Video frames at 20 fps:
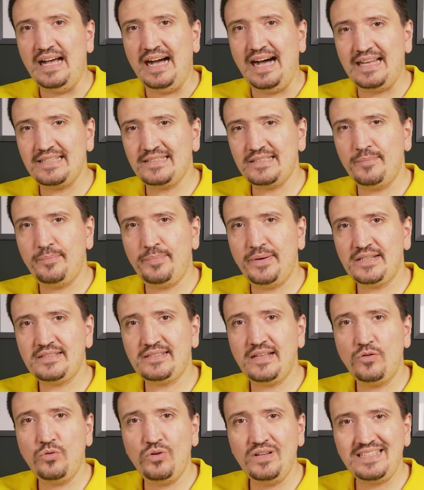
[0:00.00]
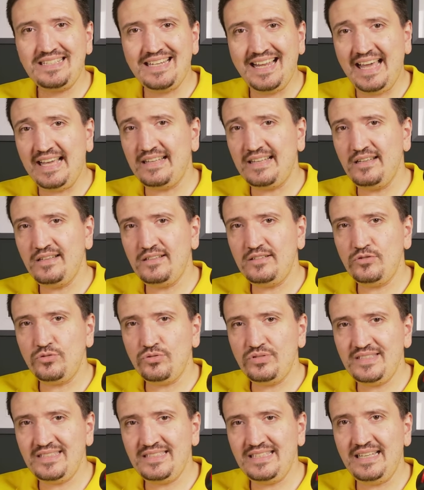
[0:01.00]
as a person who is liking
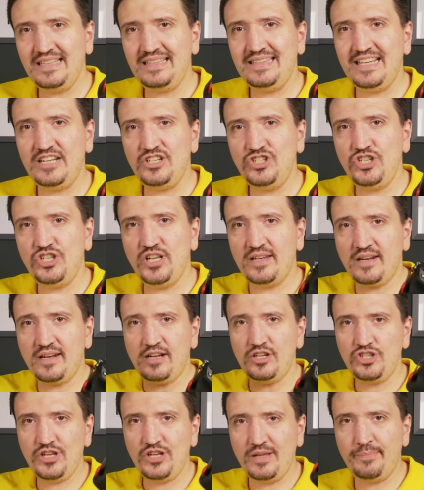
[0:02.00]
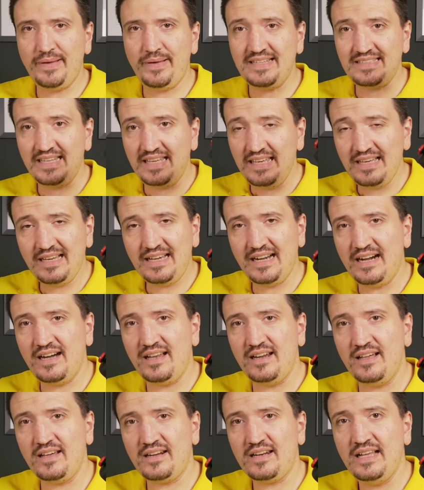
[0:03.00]
to see the general JPEGs in
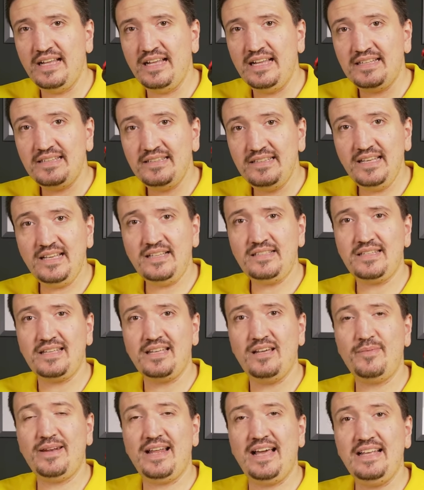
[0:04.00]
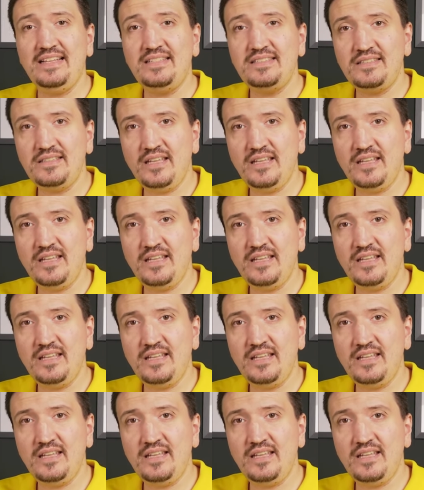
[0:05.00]
color, this camera is